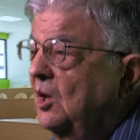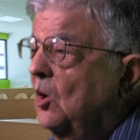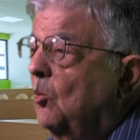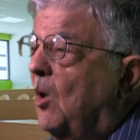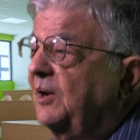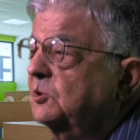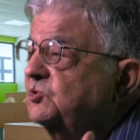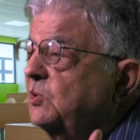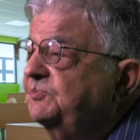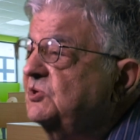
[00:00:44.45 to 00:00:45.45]
Why your
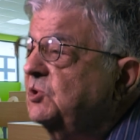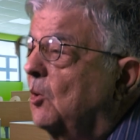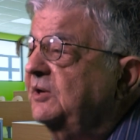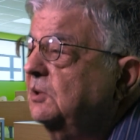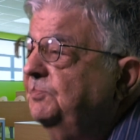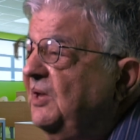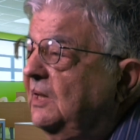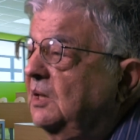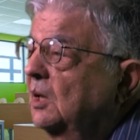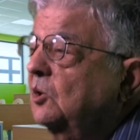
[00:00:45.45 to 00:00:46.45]
script is going to
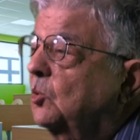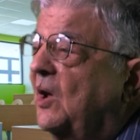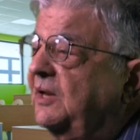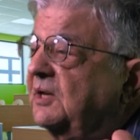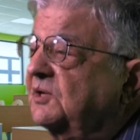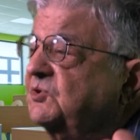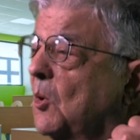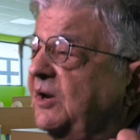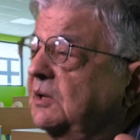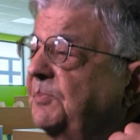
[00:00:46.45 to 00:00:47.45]
be great, it's
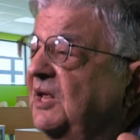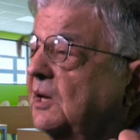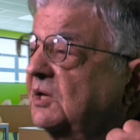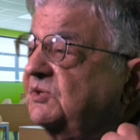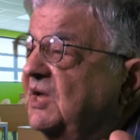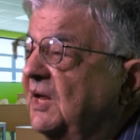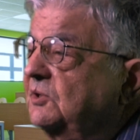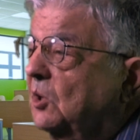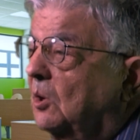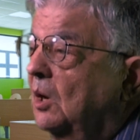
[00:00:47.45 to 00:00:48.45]
going to be a
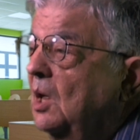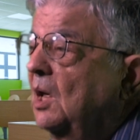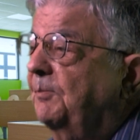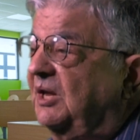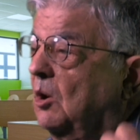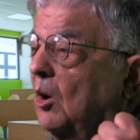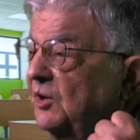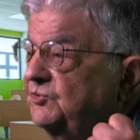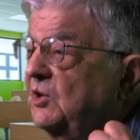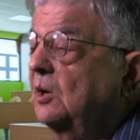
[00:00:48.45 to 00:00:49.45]
contender,
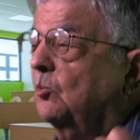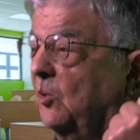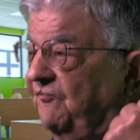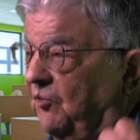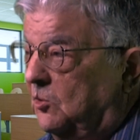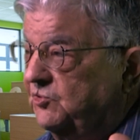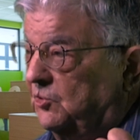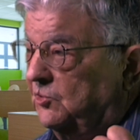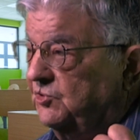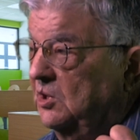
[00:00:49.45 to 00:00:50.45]
because
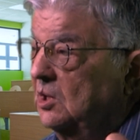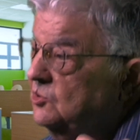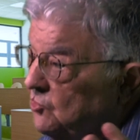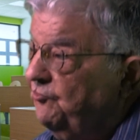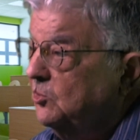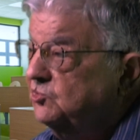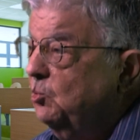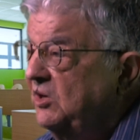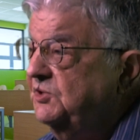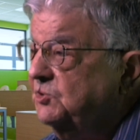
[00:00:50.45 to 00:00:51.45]
reversals. So first,
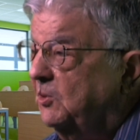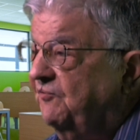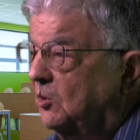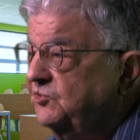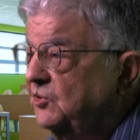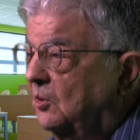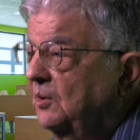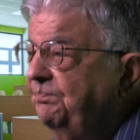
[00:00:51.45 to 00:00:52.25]
what is a reversal?